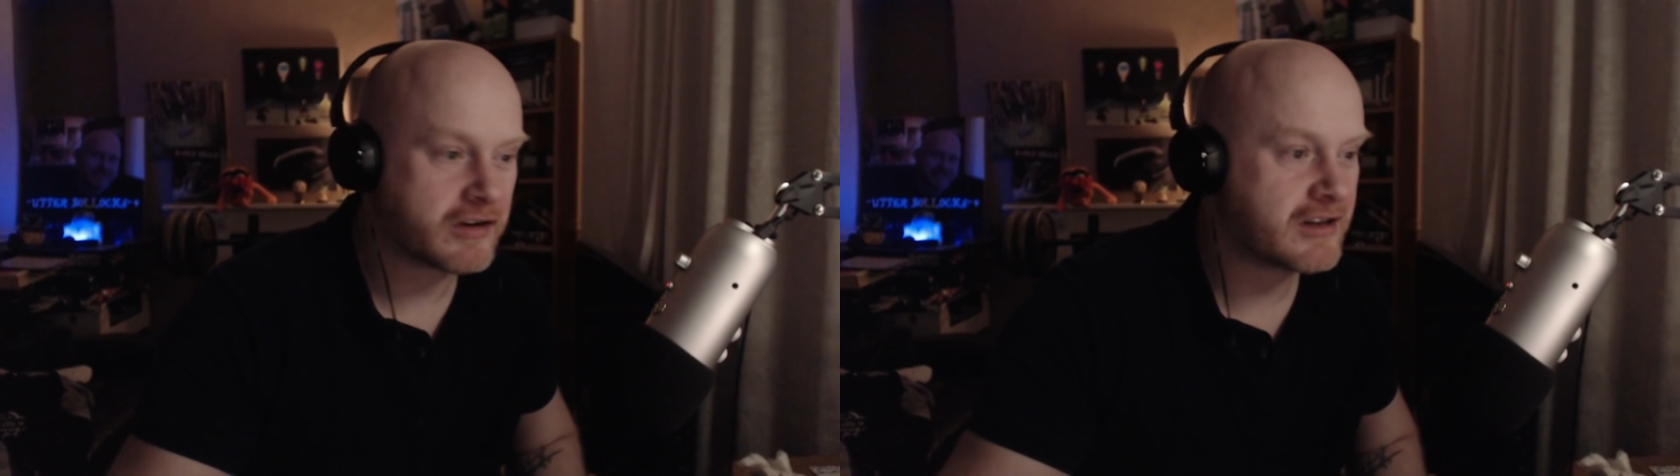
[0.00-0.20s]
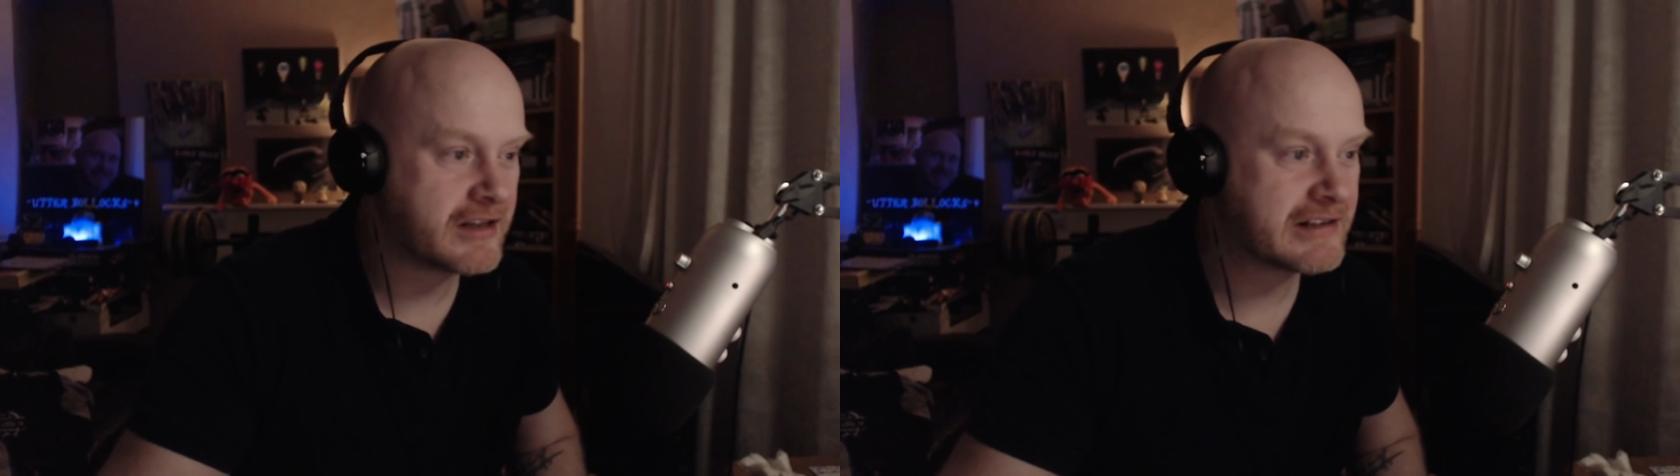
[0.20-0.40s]

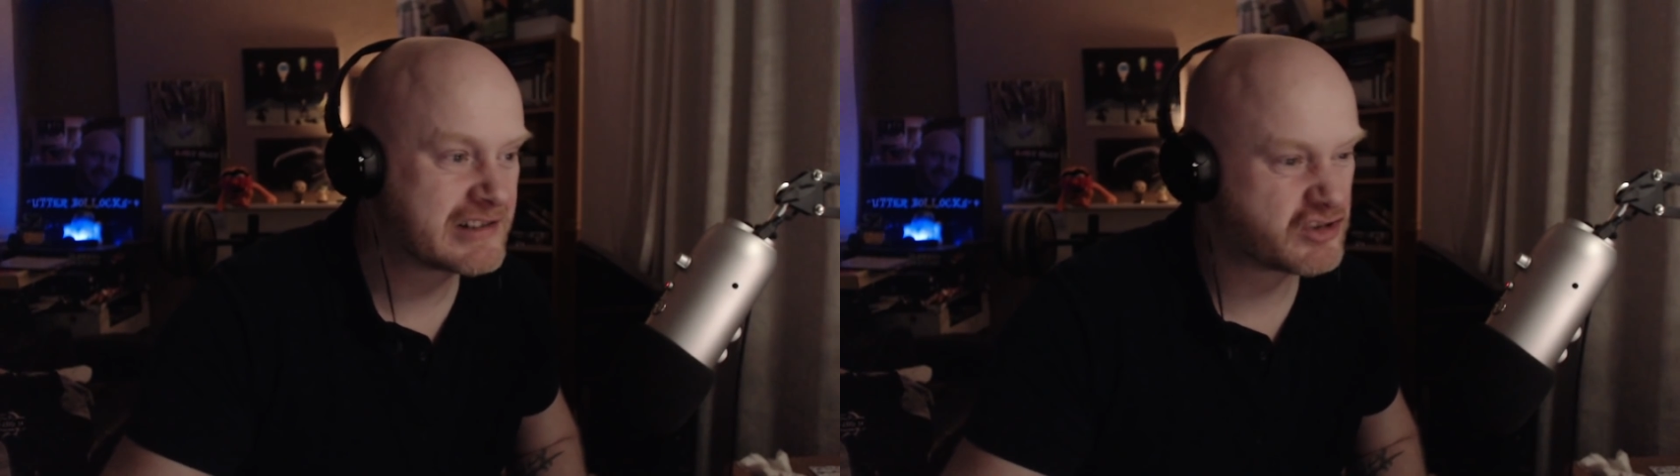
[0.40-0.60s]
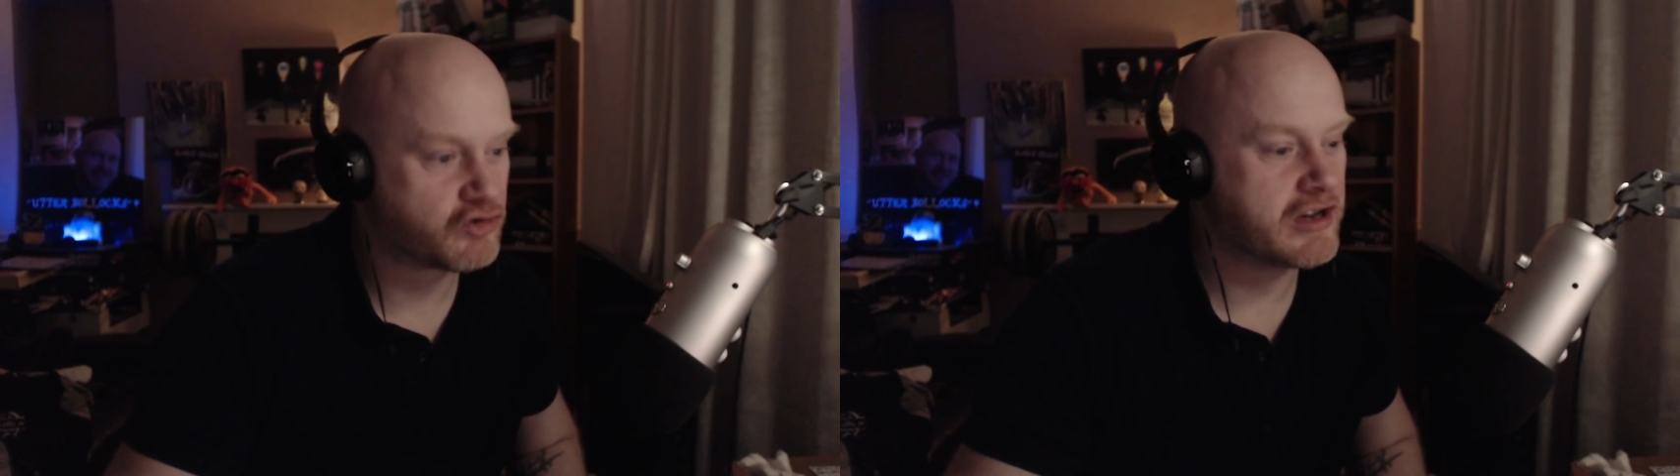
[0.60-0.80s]
it is,
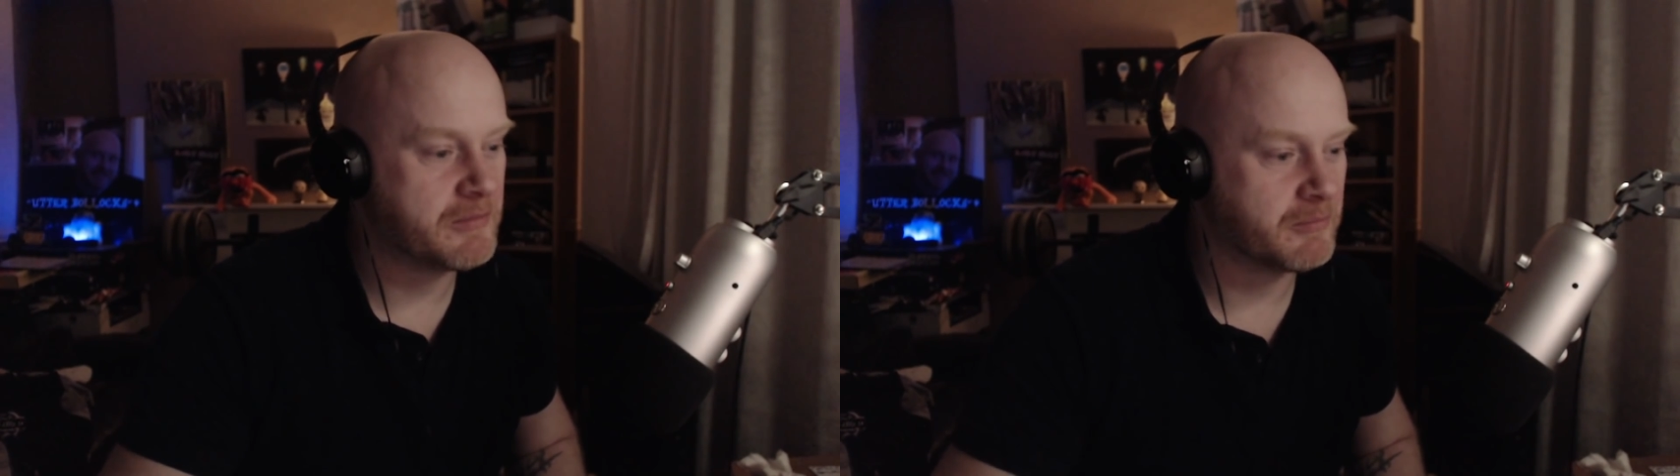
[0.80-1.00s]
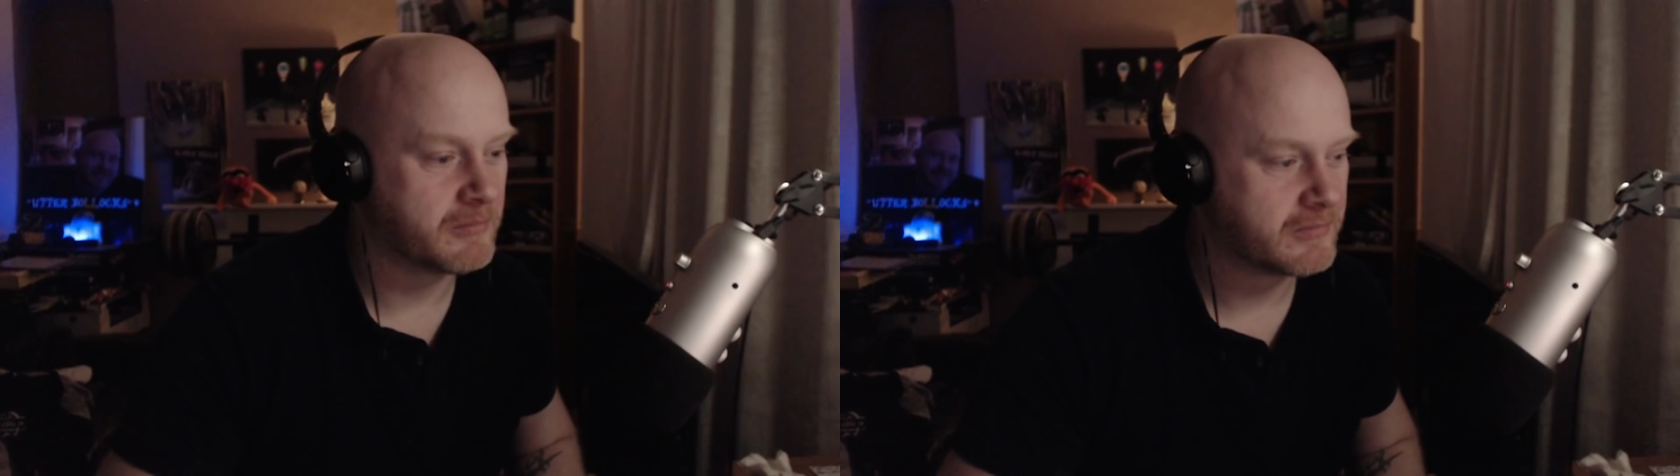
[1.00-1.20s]

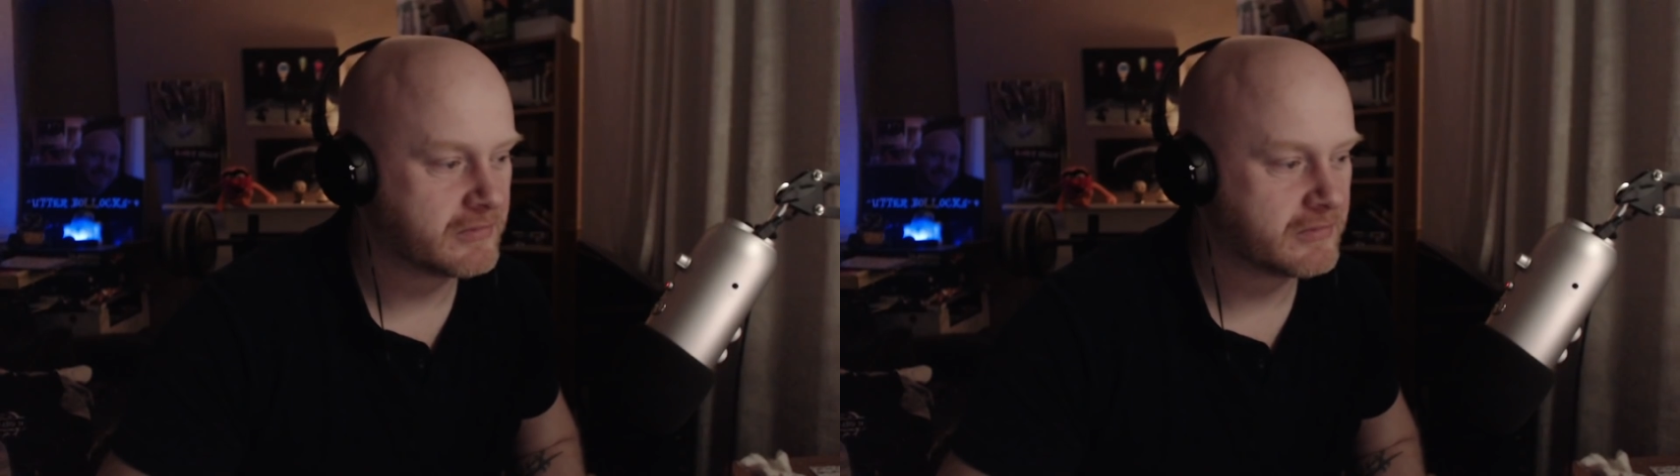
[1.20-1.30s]
scream